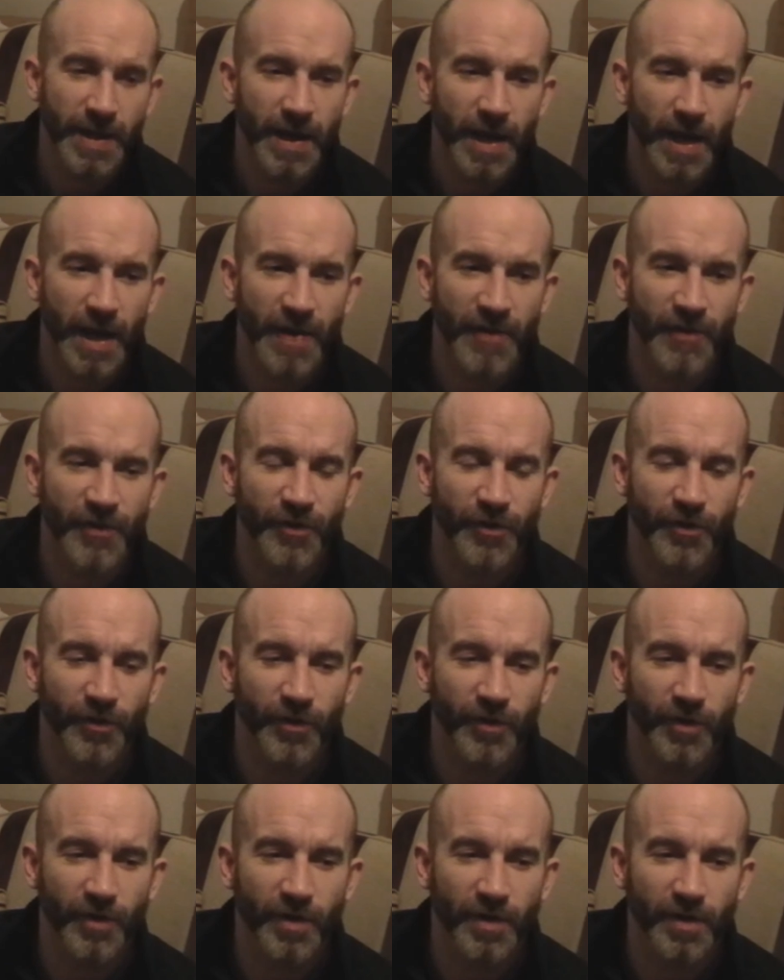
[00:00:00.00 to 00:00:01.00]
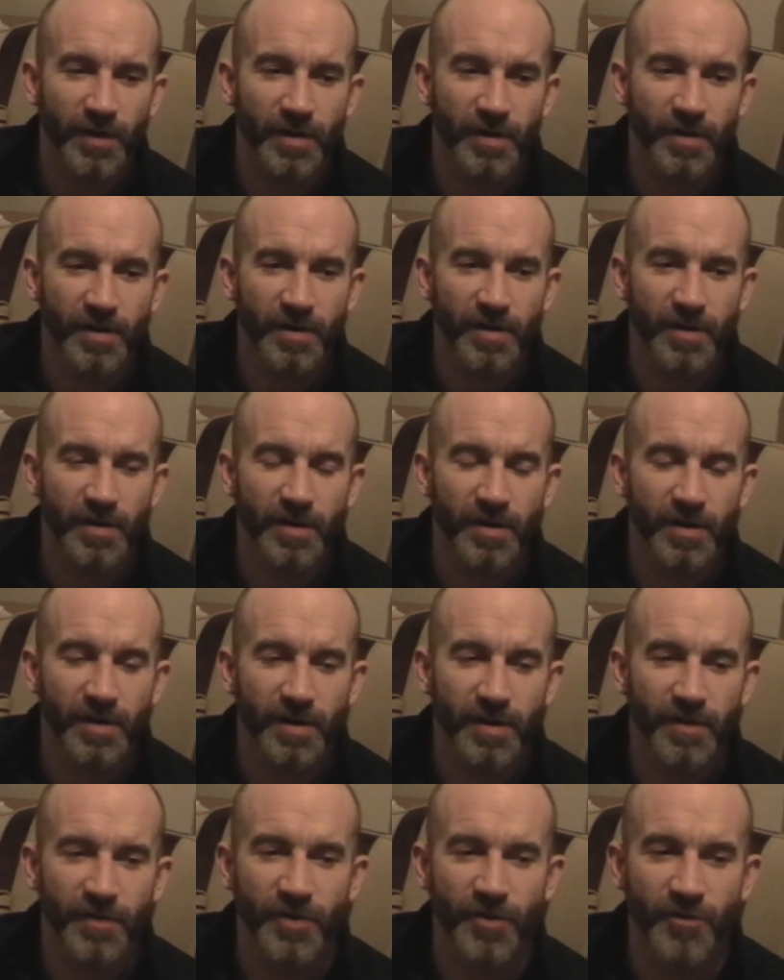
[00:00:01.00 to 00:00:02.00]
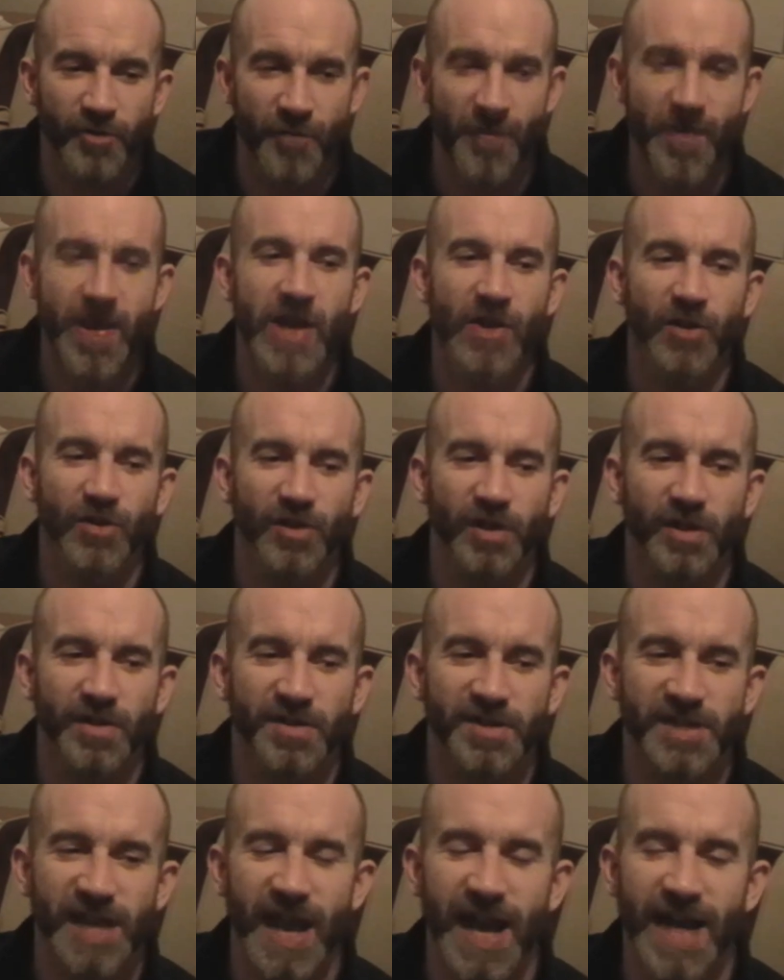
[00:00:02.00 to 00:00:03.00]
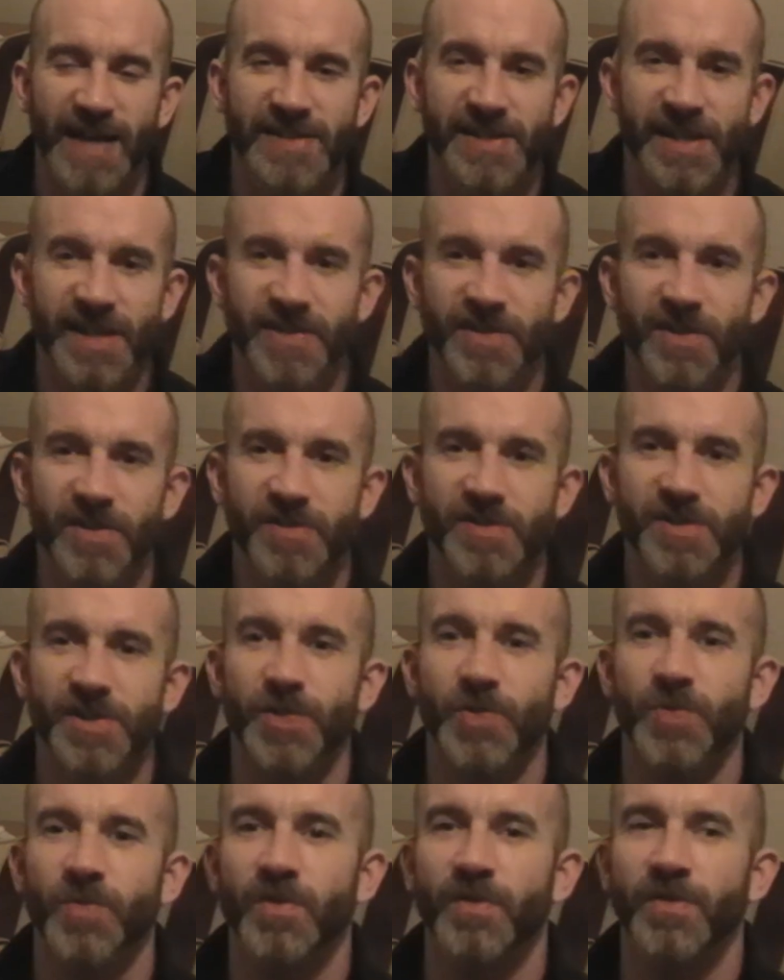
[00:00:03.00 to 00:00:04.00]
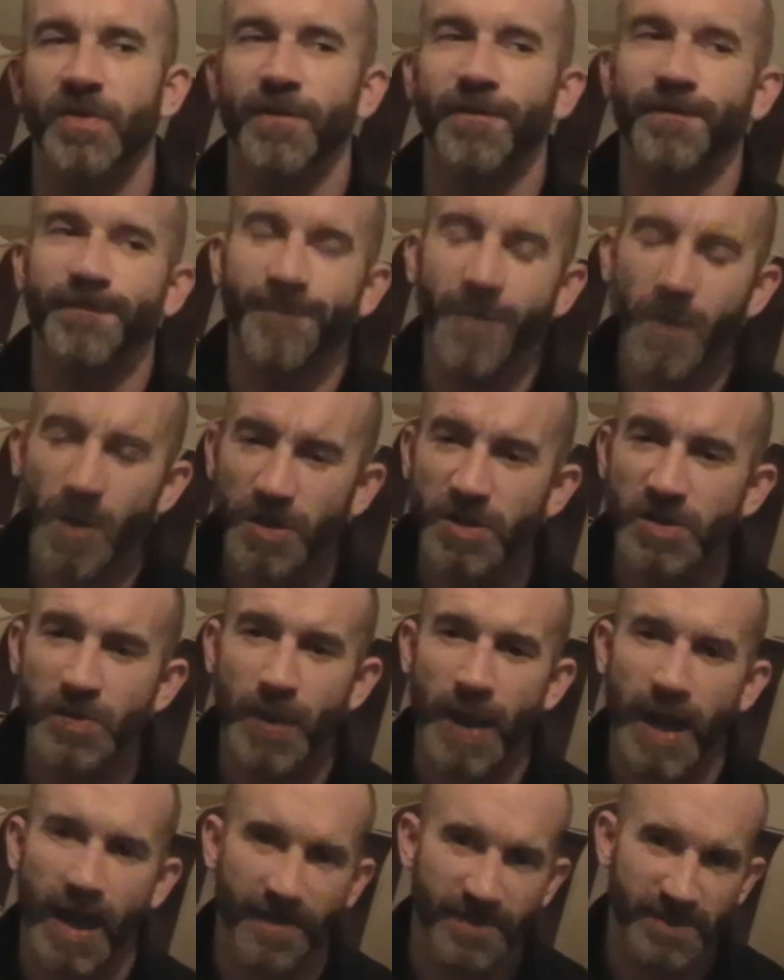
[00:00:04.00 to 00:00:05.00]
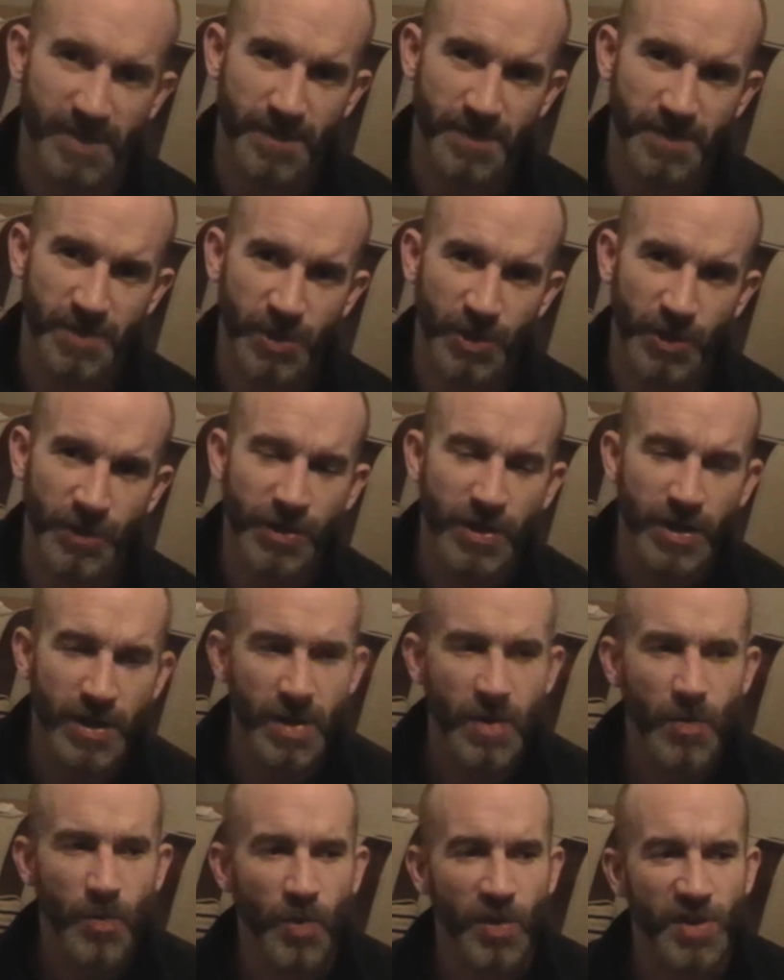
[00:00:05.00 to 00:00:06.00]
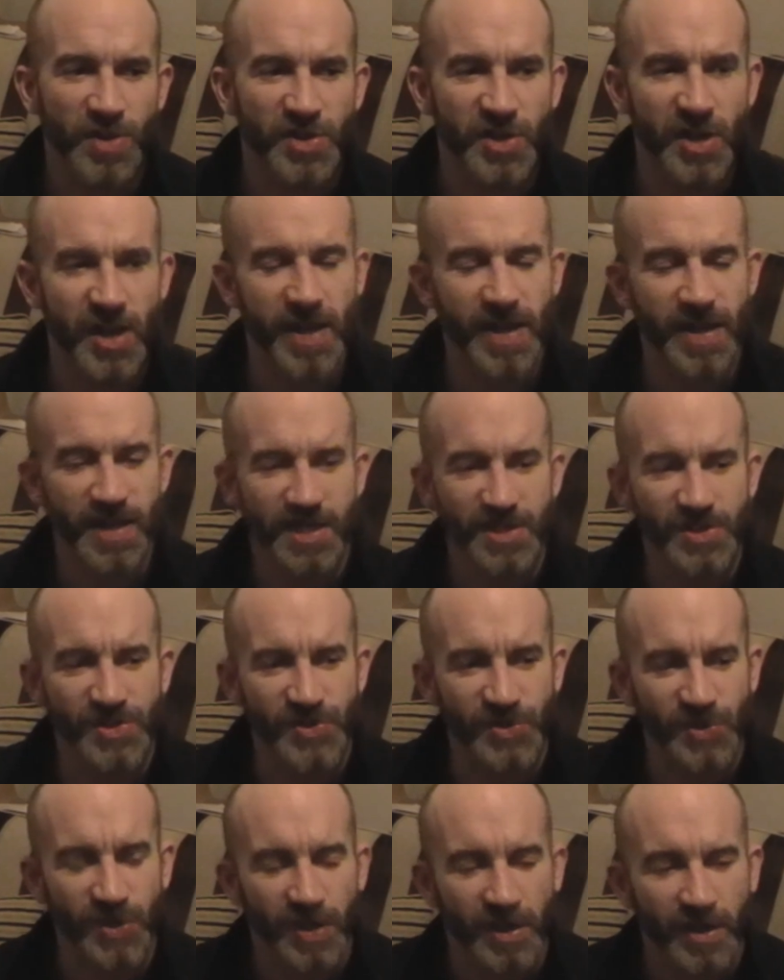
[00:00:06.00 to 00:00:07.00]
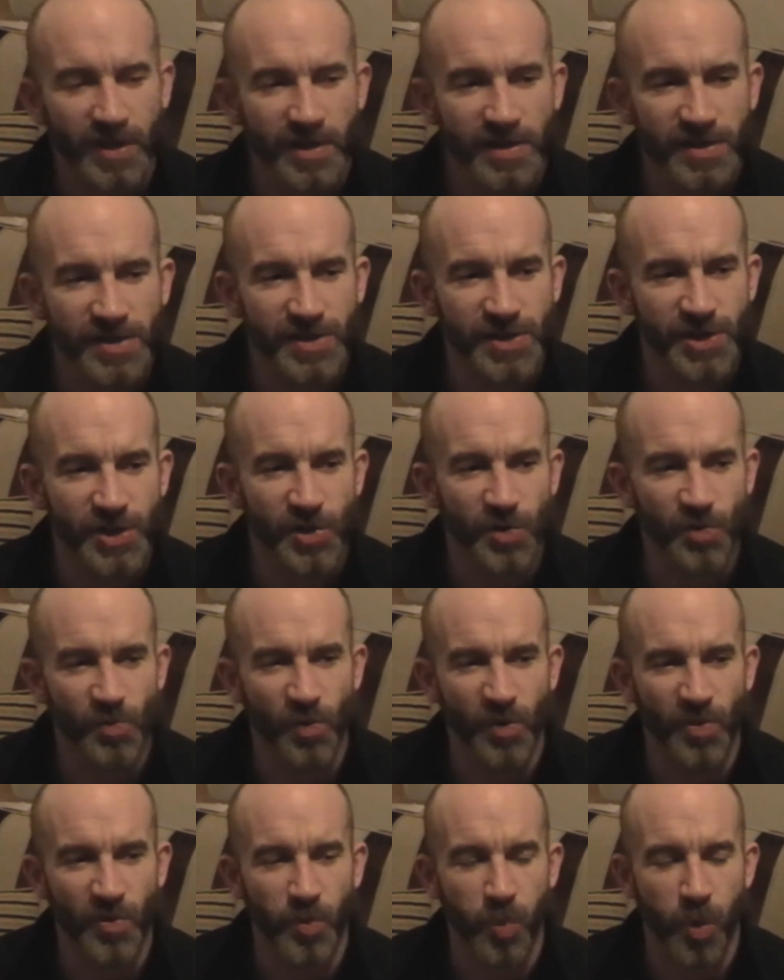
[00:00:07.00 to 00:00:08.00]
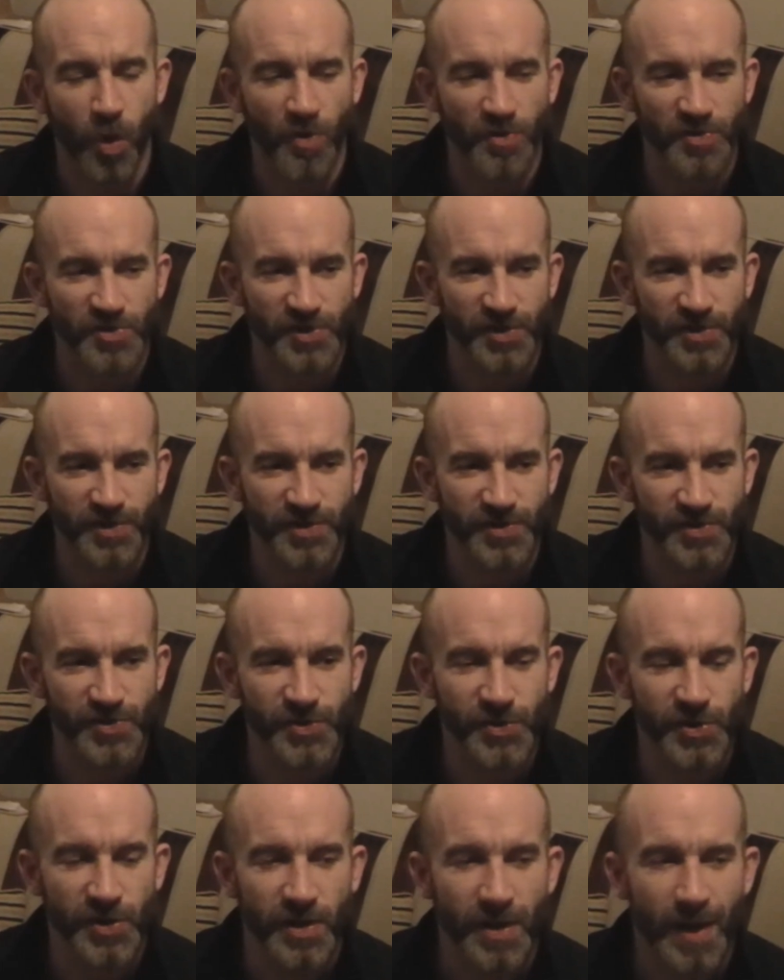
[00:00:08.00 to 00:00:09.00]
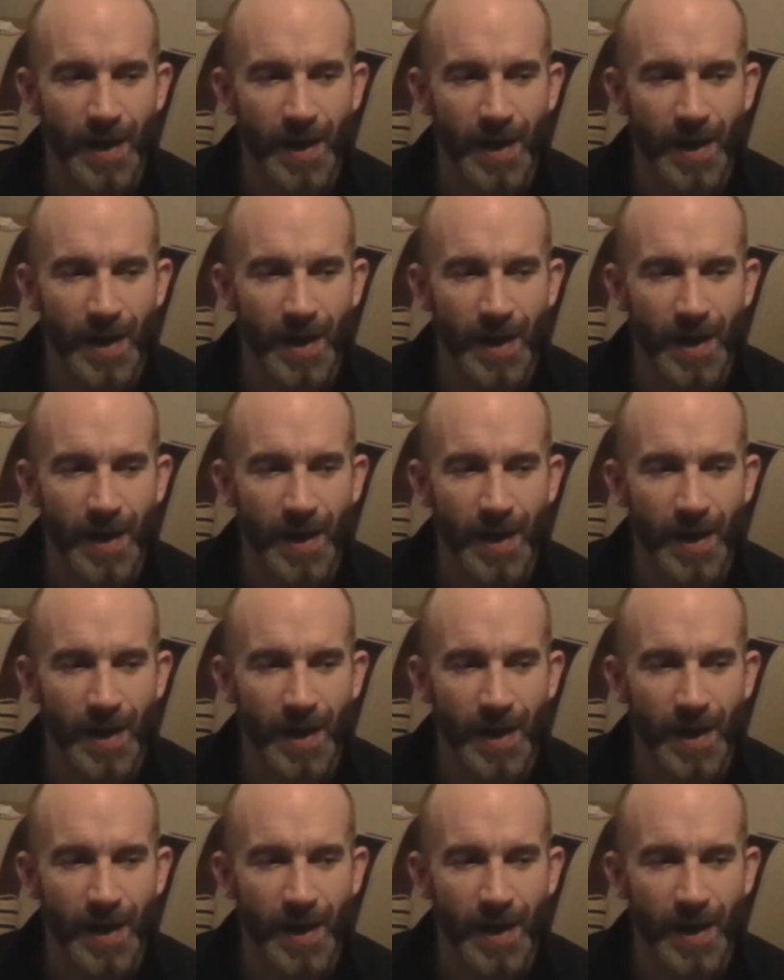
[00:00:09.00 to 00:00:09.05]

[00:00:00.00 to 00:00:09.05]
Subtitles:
And the reveal ties in to the first part of this episode, which is to do with Watson's